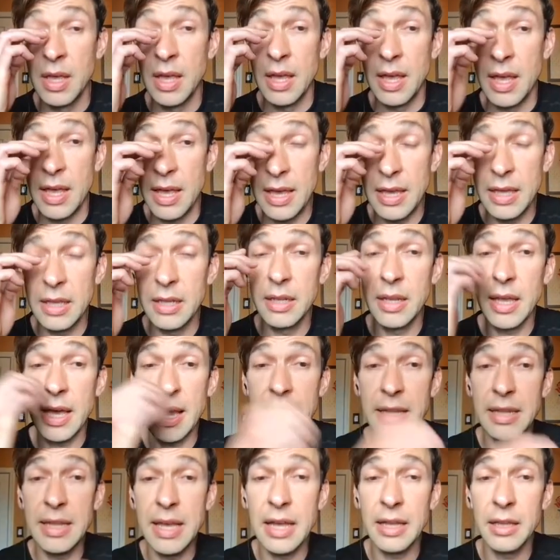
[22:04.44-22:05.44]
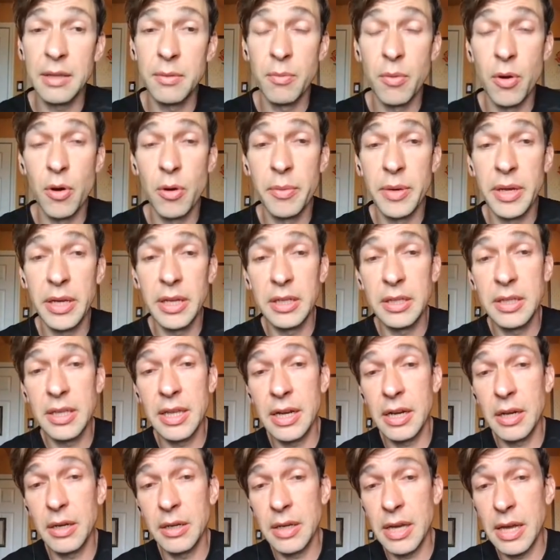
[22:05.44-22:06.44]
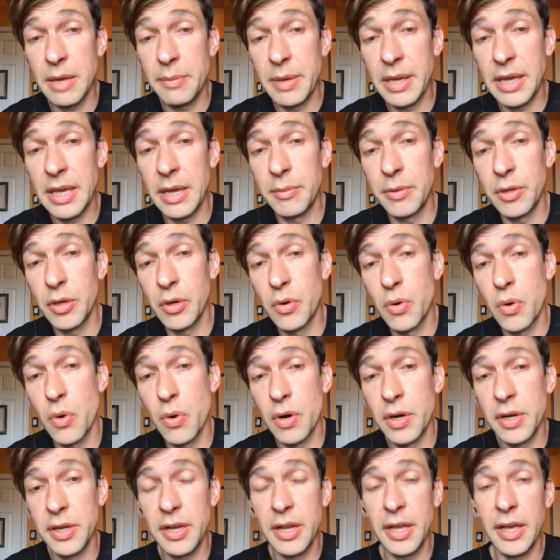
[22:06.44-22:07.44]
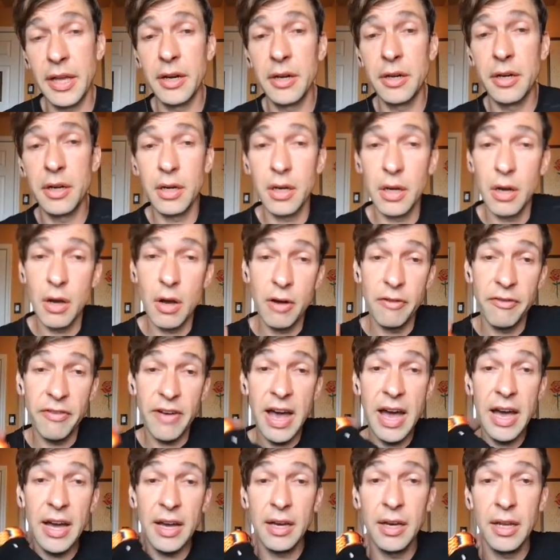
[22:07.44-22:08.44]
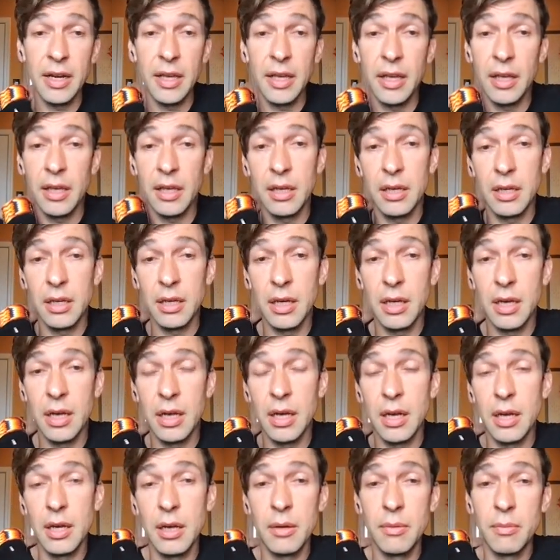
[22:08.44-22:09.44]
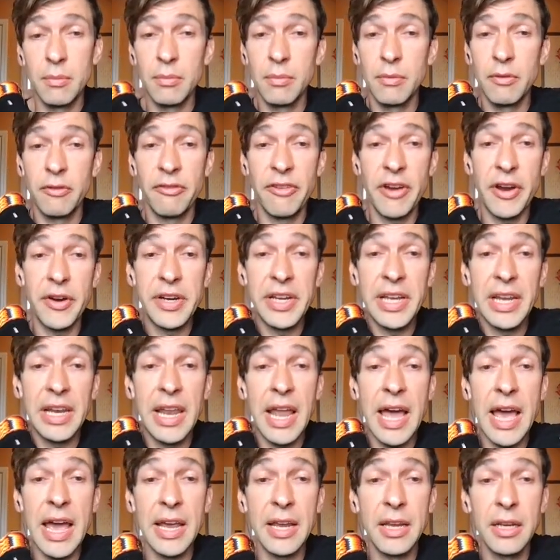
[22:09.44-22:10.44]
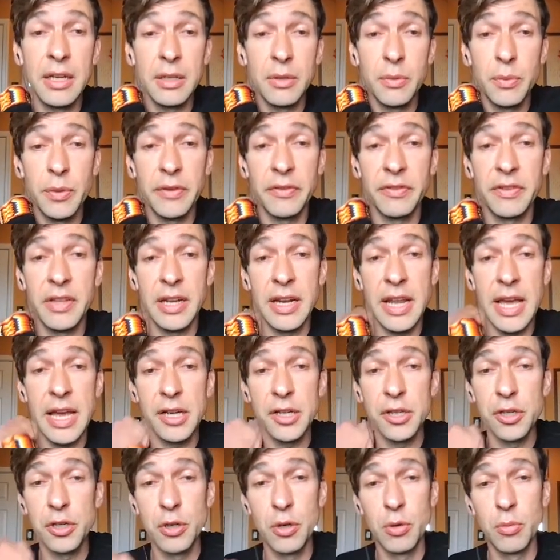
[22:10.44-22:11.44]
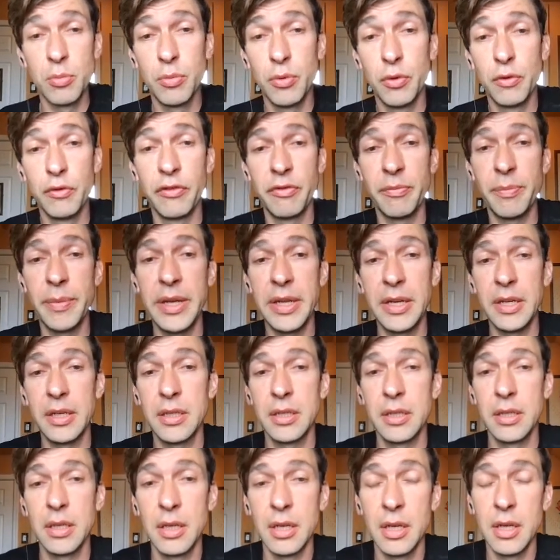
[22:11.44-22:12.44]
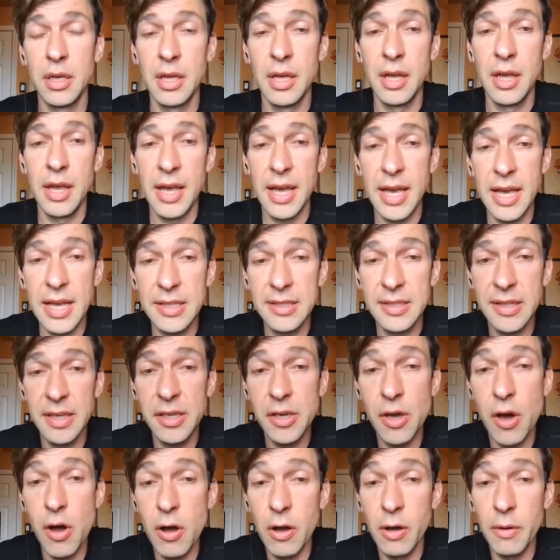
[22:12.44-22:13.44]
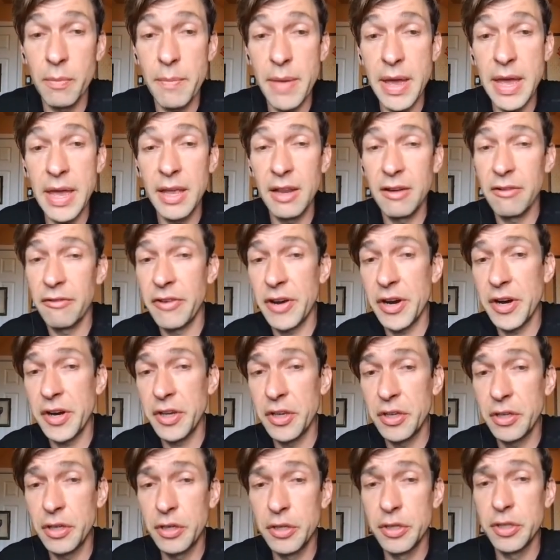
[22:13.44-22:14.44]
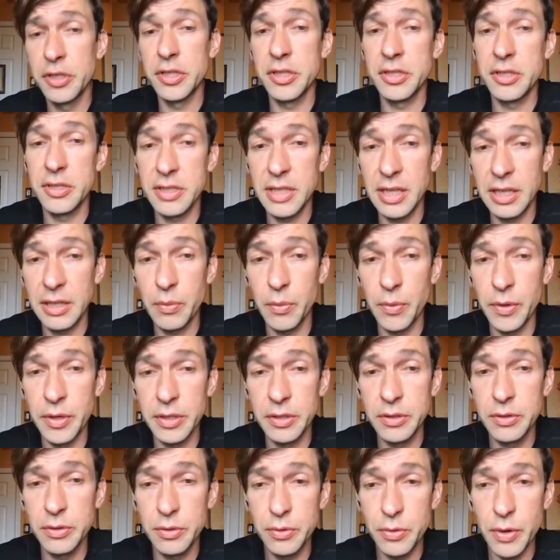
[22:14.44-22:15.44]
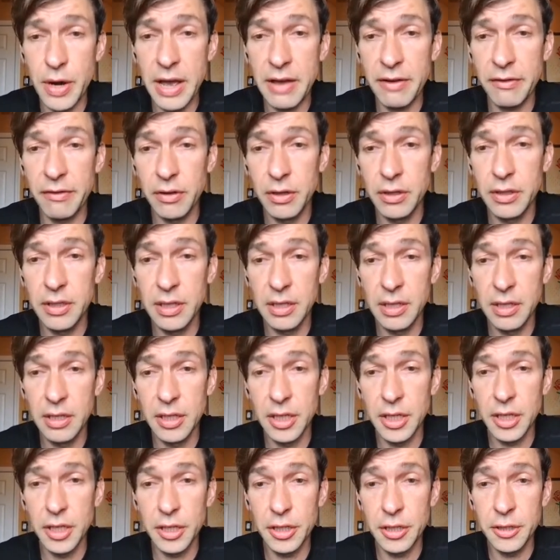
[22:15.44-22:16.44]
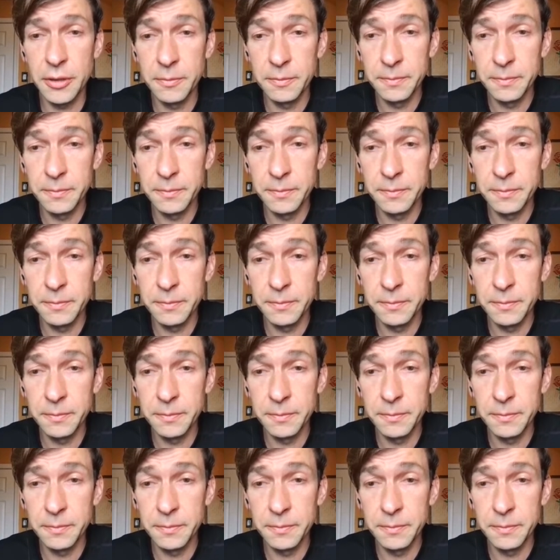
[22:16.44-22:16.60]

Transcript: And at that moment that I became the coordinator of Acre, very aligned with the national movement, as a young man, very curious that wanted to travel and learn,